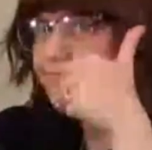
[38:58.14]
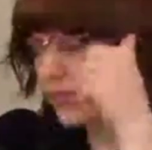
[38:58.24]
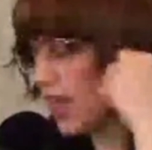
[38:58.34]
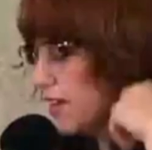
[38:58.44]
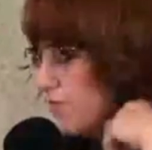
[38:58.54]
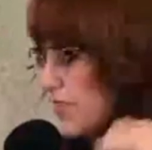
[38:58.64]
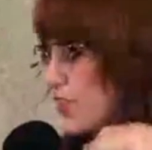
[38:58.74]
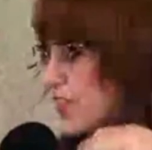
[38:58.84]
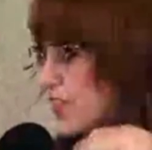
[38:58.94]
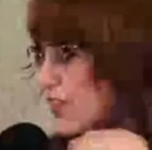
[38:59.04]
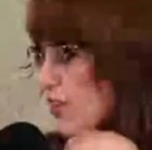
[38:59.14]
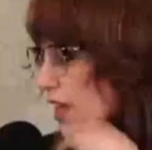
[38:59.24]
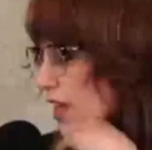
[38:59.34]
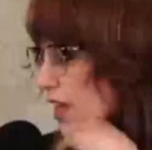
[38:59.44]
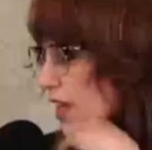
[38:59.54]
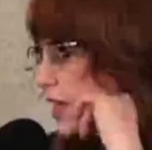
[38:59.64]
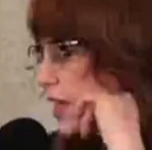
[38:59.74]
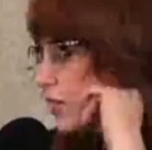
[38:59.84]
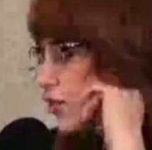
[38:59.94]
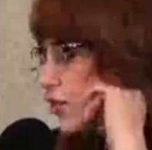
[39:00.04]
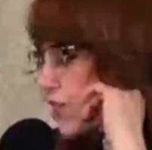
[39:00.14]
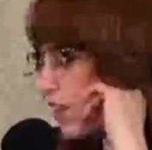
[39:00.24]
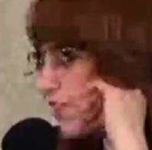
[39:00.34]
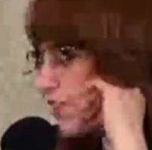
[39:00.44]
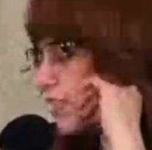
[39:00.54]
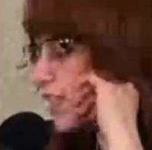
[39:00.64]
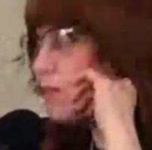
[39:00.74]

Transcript: Yeah, maybe. very good. Okay, number two, self esteem